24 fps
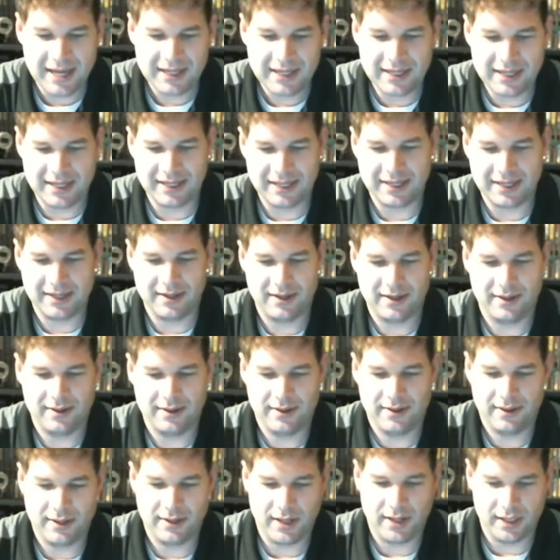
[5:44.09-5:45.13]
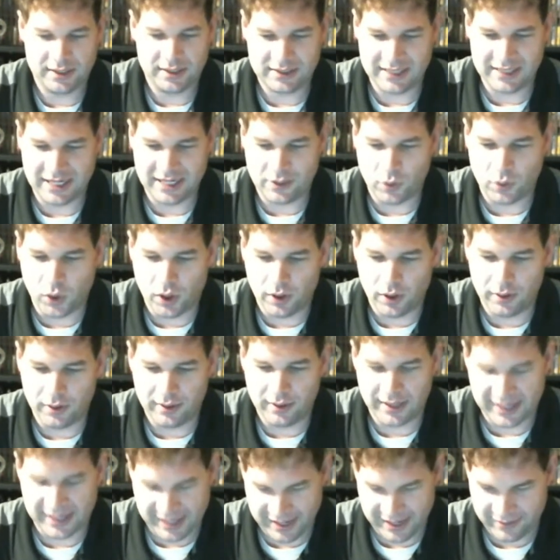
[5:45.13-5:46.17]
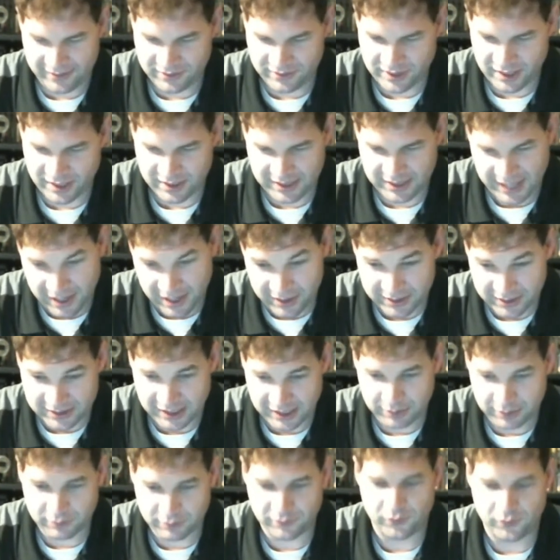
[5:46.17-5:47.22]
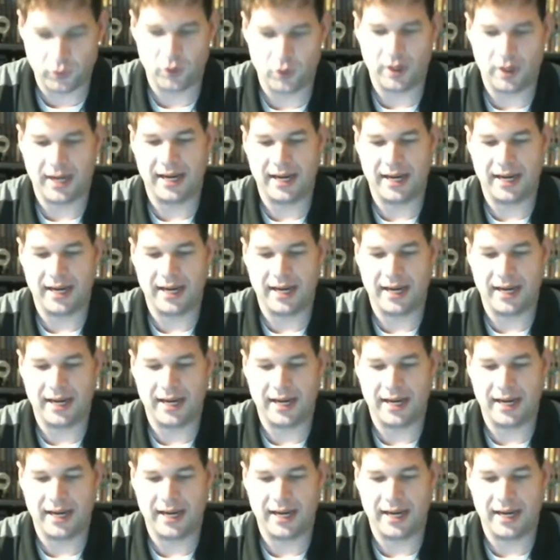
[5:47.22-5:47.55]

getting a sequel, like I have said countless times before,